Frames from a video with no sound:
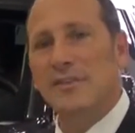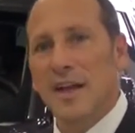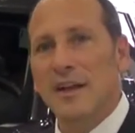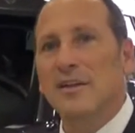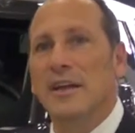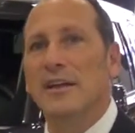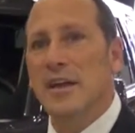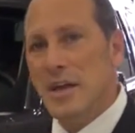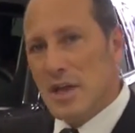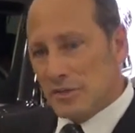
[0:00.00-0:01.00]
Exactly.
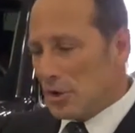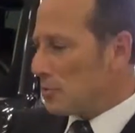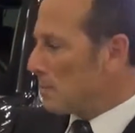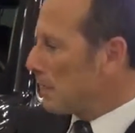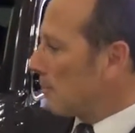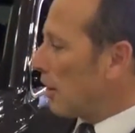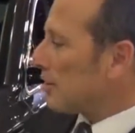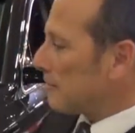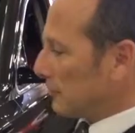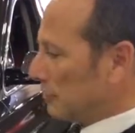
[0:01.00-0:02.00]
So
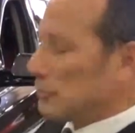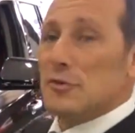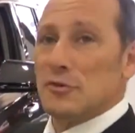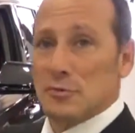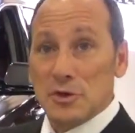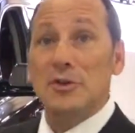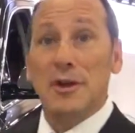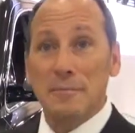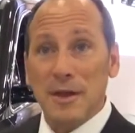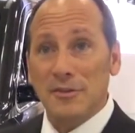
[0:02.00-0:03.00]
so when you
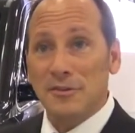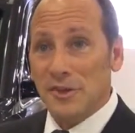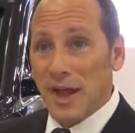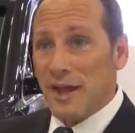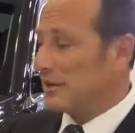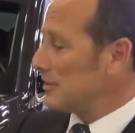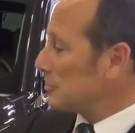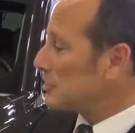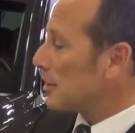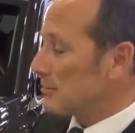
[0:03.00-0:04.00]
talk about the style and
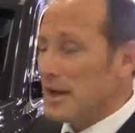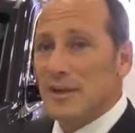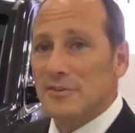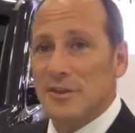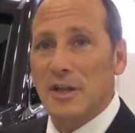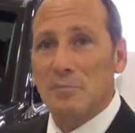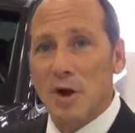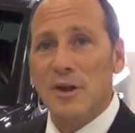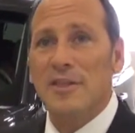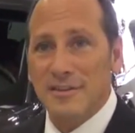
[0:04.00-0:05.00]
you talk about Escalade,
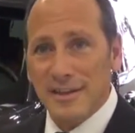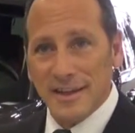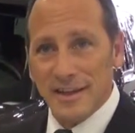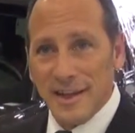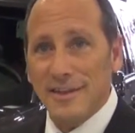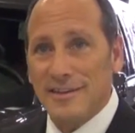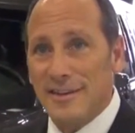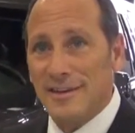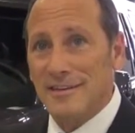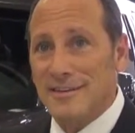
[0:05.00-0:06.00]
part of the DNA
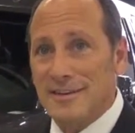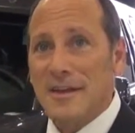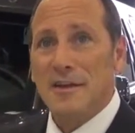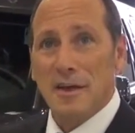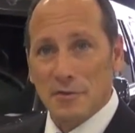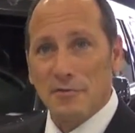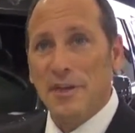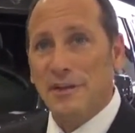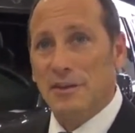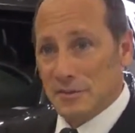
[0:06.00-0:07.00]
then of the
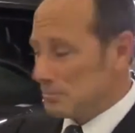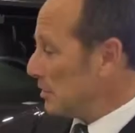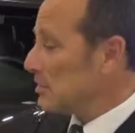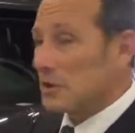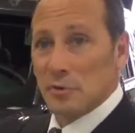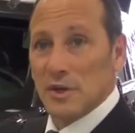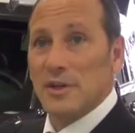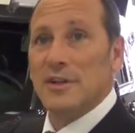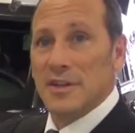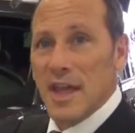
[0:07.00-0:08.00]
vehicle has been the
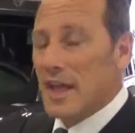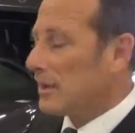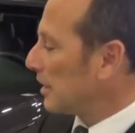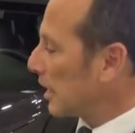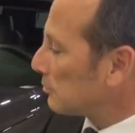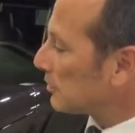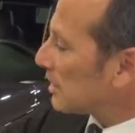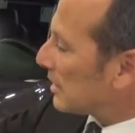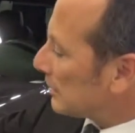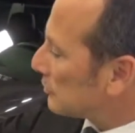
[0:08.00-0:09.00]
grille and the headlamps.
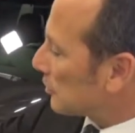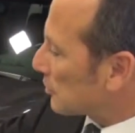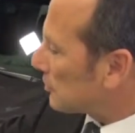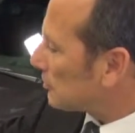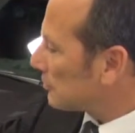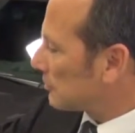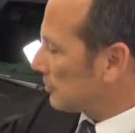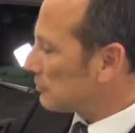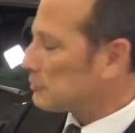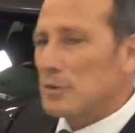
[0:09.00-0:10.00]
And so this
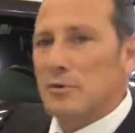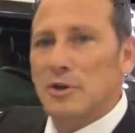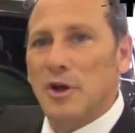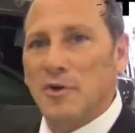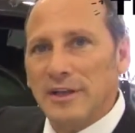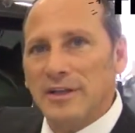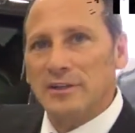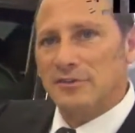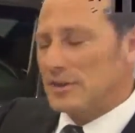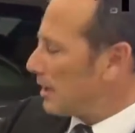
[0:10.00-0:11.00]
is where we're going.
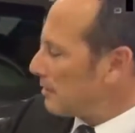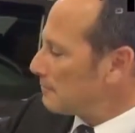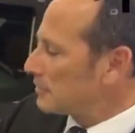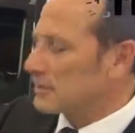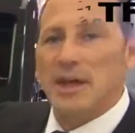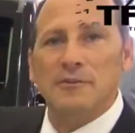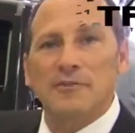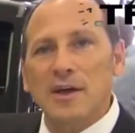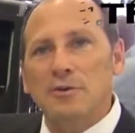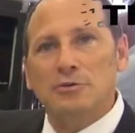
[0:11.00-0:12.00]
It's a
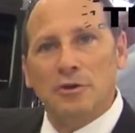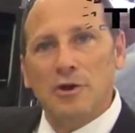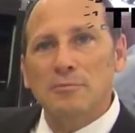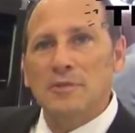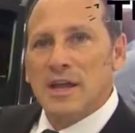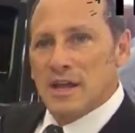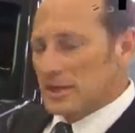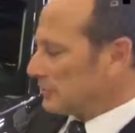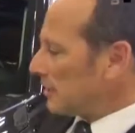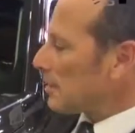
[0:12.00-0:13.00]
galvano chrome.
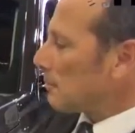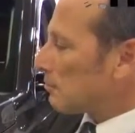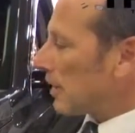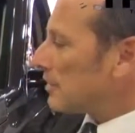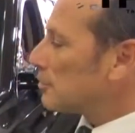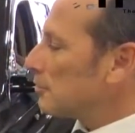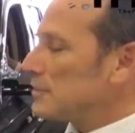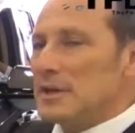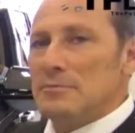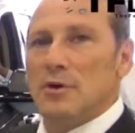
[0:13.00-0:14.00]
It's not a bright chrome
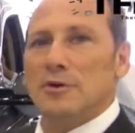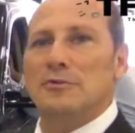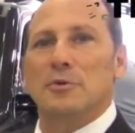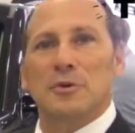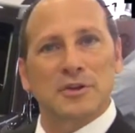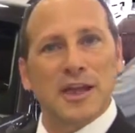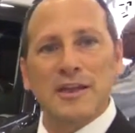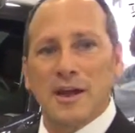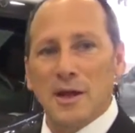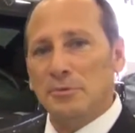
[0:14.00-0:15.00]
anymore, so we're
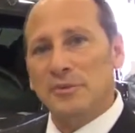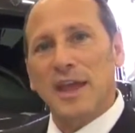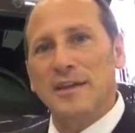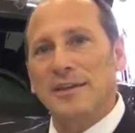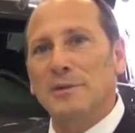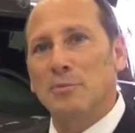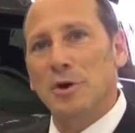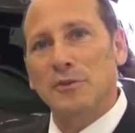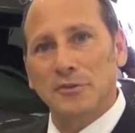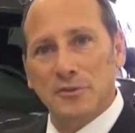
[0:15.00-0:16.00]
kind of upscaling,
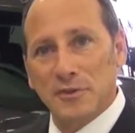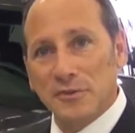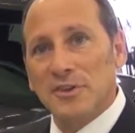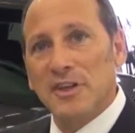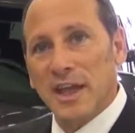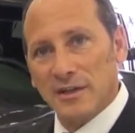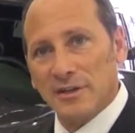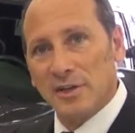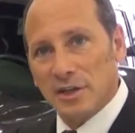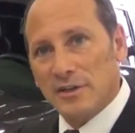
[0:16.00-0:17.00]
more of a
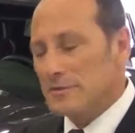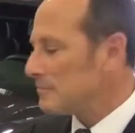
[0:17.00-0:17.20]
sophisticated look.